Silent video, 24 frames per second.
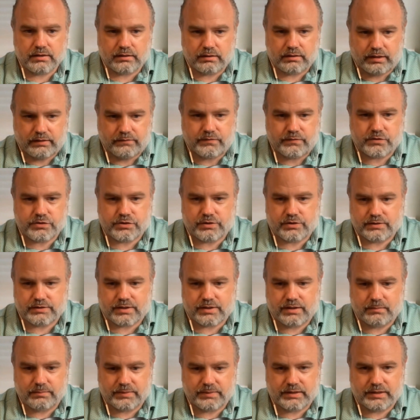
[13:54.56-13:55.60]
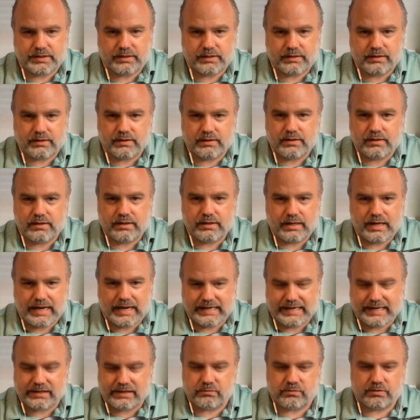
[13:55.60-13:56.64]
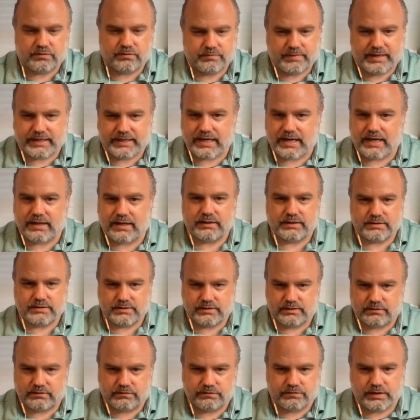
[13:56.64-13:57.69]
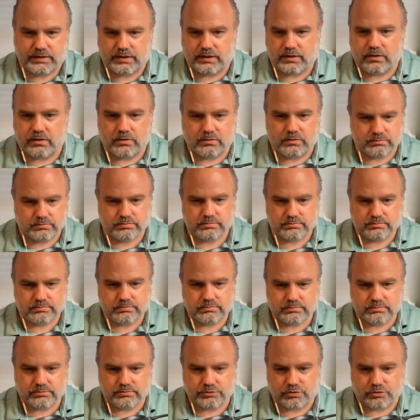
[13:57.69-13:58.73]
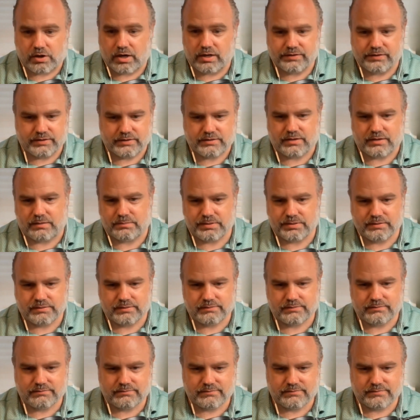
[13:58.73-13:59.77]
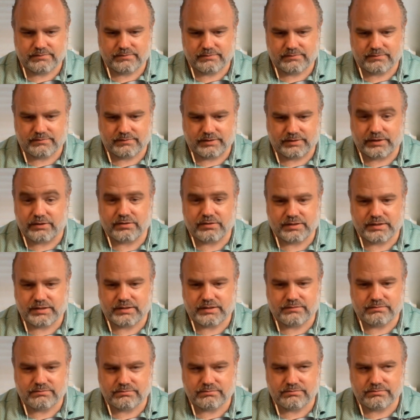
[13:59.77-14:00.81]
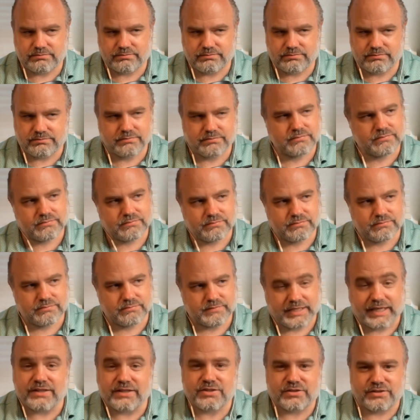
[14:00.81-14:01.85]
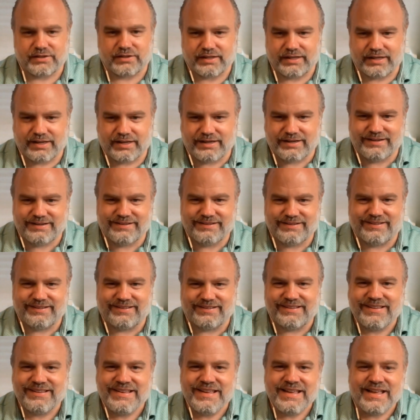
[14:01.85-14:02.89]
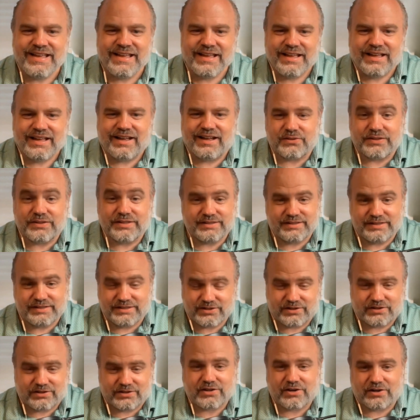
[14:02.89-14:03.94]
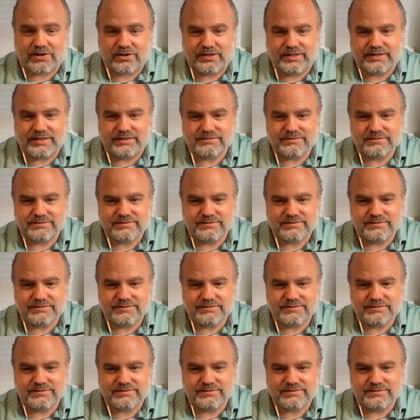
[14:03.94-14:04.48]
life insurance company. I had one of my colleagues at Infineo draw these up literally yesterday. So these are current,